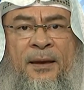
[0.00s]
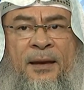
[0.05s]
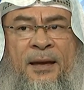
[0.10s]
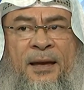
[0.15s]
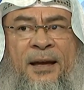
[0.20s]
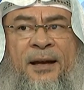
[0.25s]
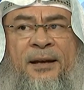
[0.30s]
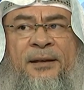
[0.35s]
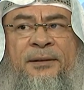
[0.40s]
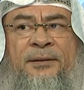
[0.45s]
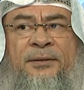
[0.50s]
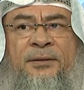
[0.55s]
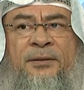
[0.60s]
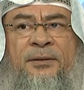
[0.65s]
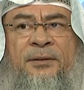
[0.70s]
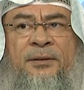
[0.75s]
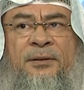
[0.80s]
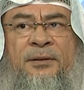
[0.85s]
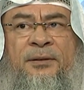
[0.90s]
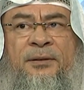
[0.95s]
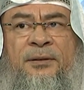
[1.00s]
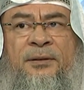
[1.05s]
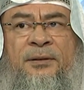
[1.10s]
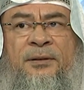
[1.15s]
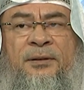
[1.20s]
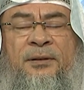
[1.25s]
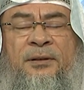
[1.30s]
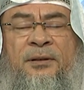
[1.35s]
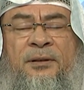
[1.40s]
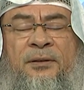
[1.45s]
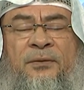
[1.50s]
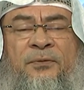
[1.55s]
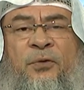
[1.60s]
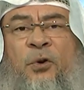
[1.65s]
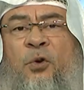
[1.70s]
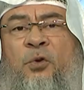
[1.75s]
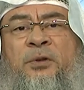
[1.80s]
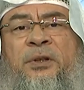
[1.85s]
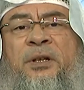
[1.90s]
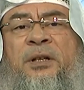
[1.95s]
And
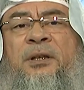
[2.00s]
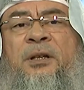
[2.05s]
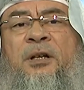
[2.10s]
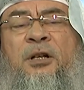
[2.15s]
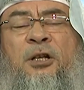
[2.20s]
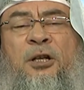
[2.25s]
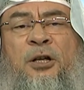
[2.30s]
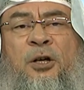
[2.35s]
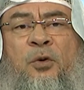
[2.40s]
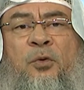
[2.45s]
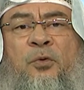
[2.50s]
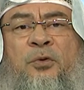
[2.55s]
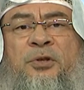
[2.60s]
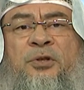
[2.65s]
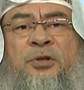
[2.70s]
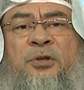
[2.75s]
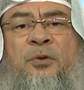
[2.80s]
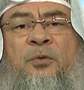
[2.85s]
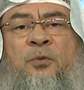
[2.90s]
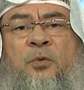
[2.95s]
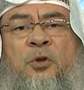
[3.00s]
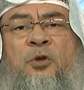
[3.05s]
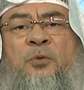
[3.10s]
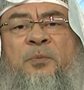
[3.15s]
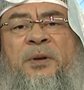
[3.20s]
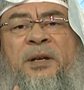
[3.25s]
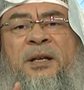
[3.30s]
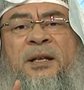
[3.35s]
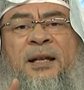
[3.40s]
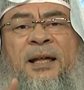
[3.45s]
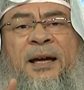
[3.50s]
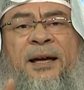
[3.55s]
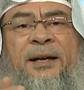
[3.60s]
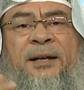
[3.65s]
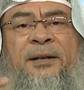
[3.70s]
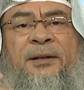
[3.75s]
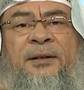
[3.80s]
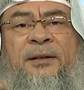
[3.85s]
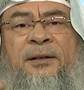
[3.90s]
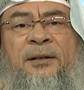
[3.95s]
folding the clothes would be
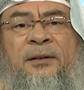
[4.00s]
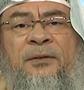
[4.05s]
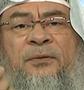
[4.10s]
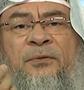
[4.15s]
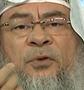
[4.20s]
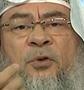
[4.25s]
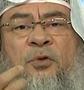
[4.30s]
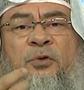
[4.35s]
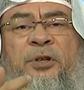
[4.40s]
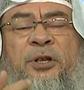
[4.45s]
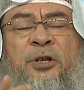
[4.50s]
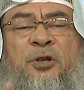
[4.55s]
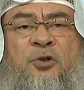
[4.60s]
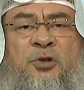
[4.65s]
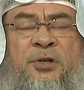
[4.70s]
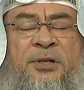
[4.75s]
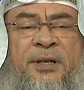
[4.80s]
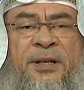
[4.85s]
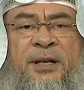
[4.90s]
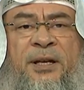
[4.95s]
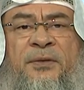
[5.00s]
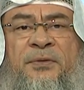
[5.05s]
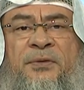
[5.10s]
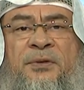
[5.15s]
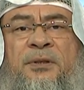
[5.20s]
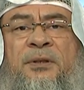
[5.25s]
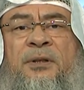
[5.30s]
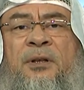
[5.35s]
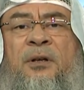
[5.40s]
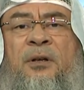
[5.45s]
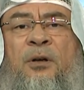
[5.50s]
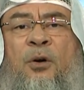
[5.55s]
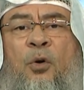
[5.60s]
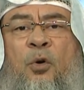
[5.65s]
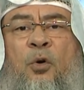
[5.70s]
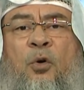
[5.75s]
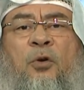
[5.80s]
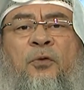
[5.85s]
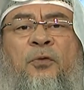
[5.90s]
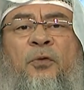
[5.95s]
like folding your sleeves,
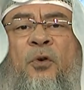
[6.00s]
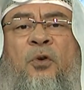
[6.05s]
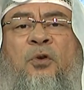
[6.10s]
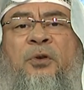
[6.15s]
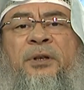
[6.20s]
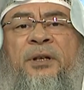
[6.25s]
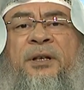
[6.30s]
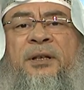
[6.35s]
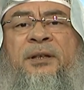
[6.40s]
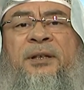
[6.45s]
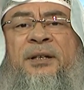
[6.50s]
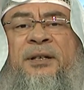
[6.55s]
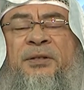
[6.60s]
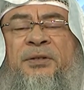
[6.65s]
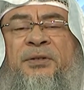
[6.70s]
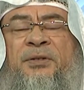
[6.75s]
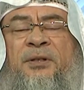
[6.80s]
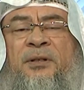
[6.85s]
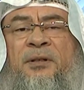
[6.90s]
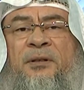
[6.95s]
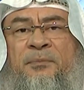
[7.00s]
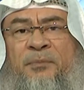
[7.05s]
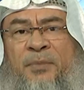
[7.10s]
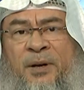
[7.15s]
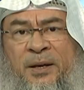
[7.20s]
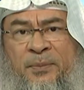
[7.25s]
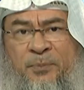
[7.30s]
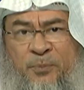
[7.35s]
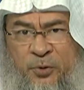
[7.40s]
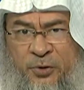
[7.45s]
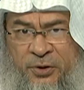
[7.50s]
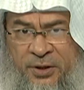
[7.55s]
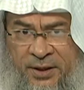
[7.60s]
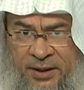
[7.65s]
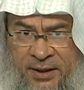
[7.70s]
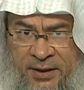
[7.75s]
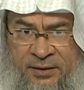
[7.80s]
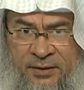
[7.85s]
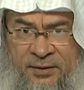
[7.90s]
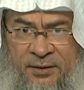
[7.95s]
or folding this by putting
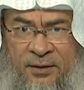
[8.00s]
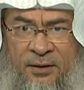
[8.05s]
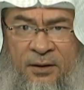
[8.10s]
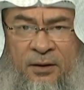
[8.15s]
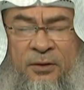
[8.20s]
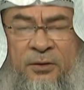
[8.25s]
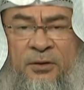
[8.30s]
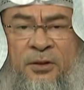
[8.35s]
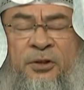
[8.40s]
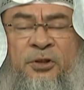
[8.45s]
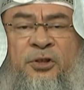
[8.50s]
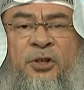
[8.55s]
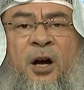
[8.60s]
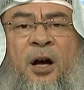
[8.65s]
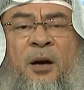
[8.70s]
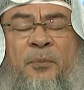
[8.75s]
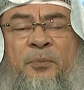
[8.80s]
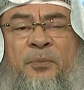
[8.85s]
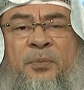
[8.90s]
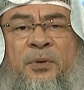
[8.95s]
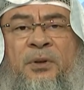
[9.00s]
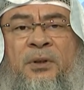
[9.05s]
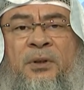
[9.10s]
it on the top.